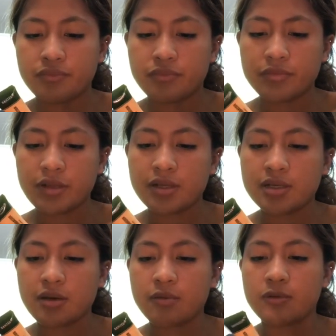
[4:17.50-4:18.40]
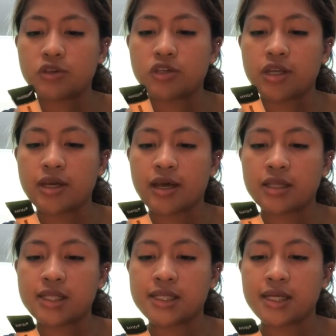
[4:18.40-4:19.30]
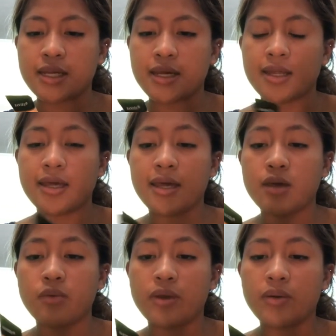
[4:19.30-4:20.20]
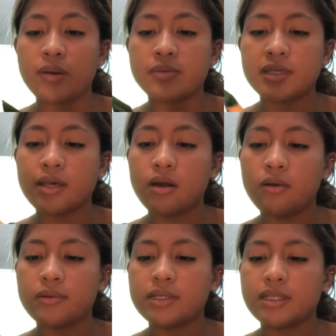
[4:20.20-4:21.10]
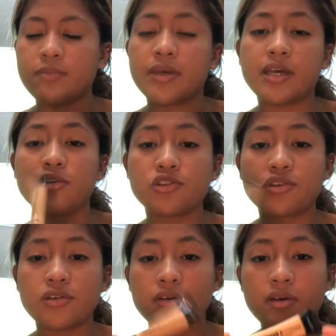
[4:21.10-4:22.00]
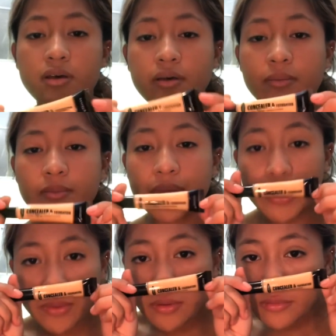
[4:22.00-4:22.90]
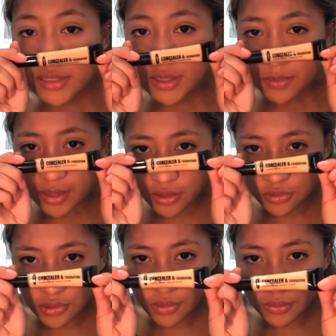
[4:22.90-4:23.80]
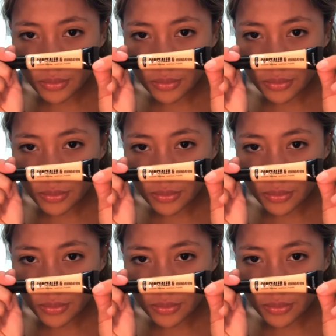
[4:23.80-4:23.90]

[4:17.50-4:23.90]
It doesn't tell me what shade. I got this on the AOA website. Oh, it's in beige. I don't know if this is a beige though.